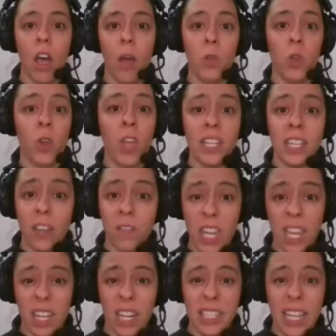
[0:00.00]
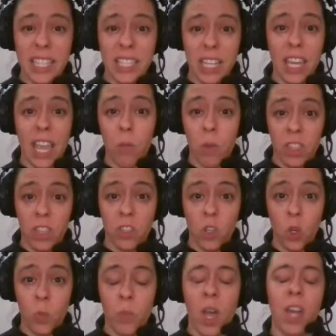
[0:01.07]
you can't have taken a lesson yet with this
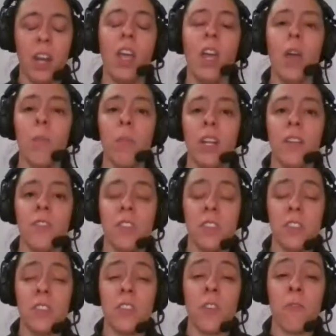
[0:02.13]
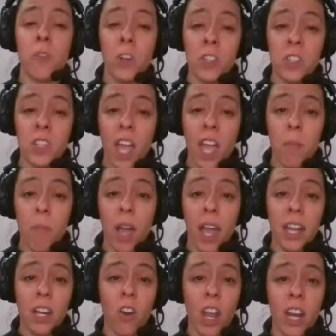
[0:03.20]
coupon. But if this is your first time
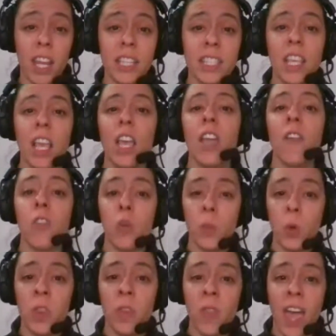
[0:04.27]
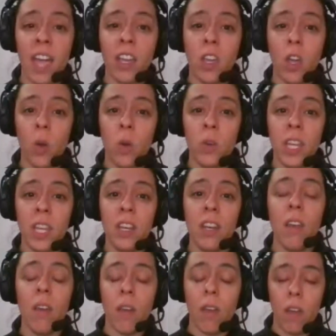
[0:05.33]
buying credits, if you put that code in
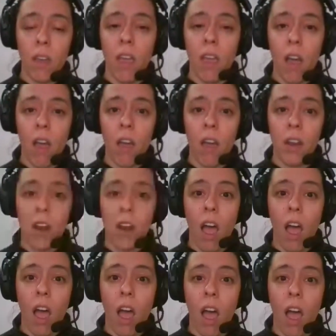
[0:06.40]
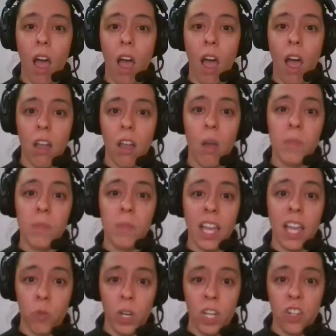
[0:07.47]
on
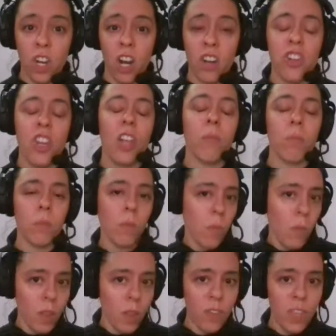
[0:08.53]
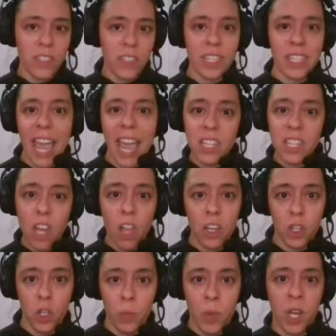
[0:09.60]
italki.com/recharge, that's a $10
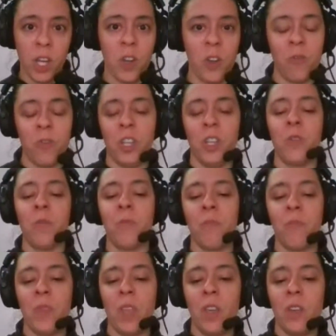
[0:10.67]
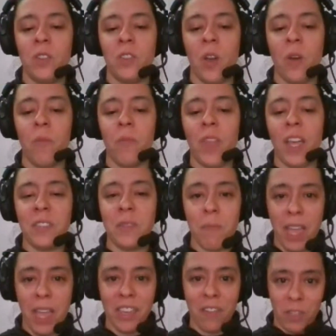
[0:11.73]
coupon code for you. So that's
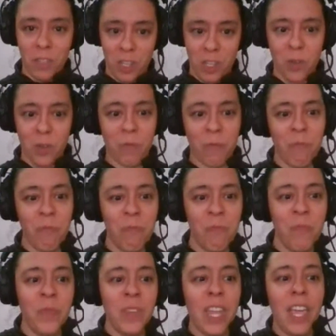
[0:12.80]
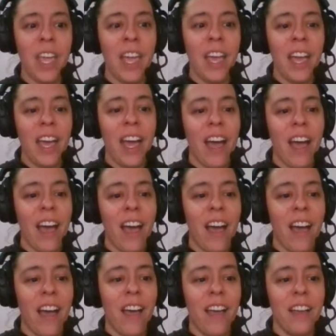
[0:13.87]
my gift to you.
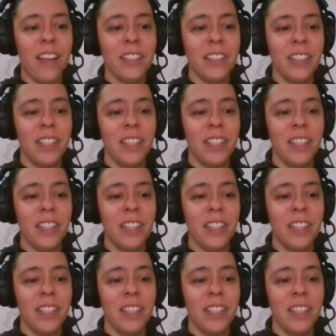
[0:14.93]
Now